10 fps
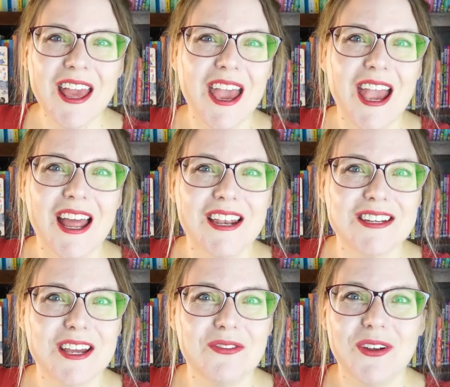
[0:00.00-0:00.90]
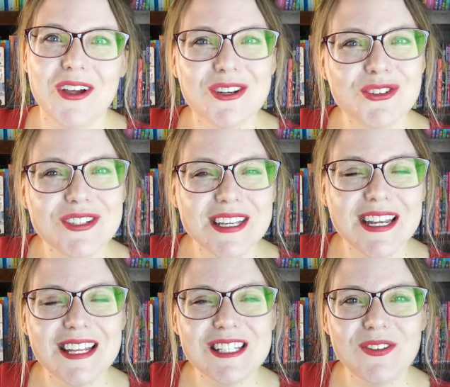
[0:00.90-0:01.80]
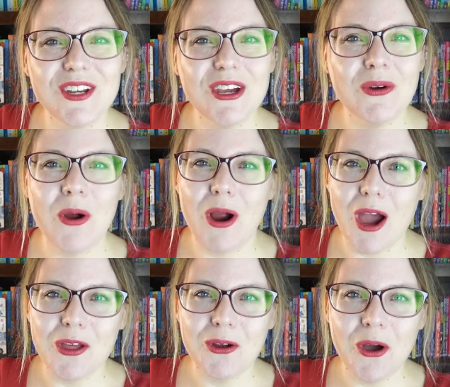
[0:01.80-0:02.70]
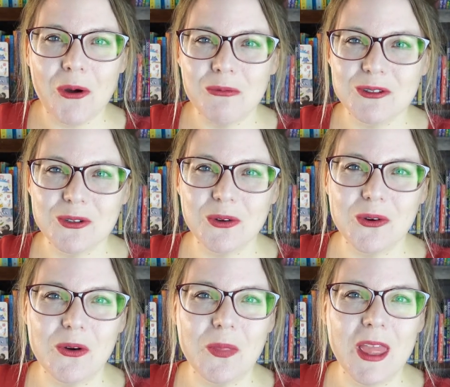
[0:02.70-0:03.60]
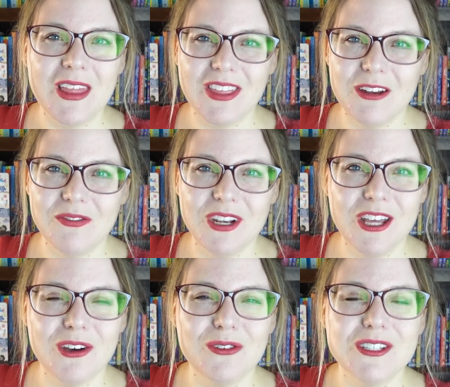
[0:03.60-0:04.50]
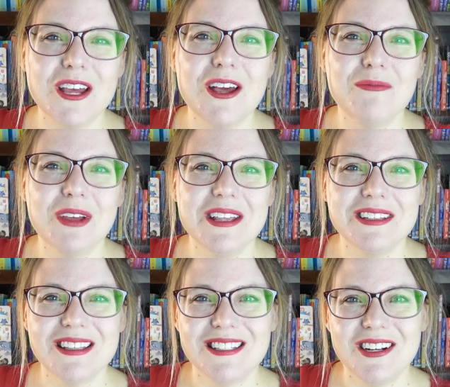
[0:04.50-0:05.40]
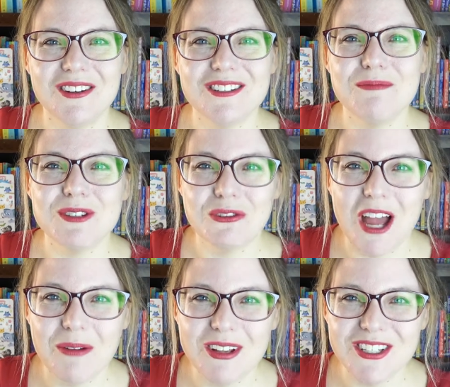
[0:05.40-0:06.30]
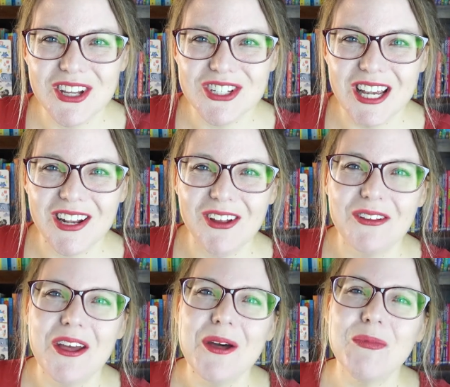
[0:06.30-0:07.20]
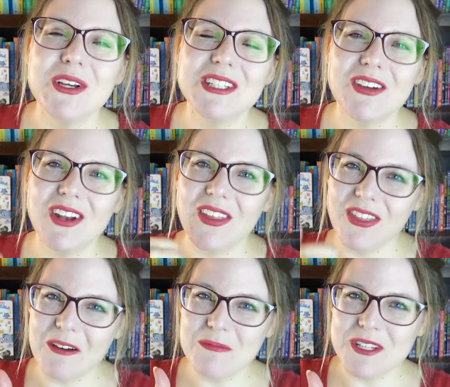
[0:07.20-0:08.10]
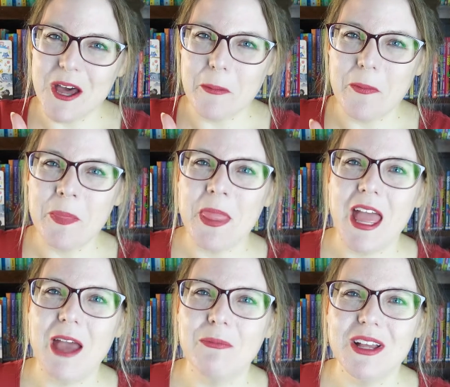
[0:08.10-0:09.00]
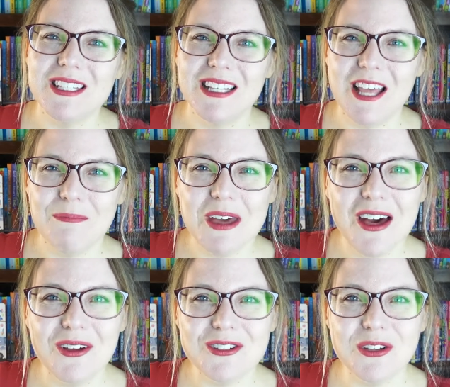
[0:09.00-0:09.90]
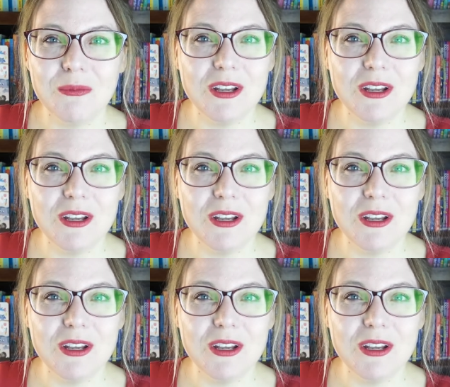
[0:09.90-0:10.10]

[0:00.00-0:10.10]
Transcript: And if you're interested in this video or other homeschool themed videos, please consider subscribing to the channel. Please give it a thumbs up and please hit that bell so you can be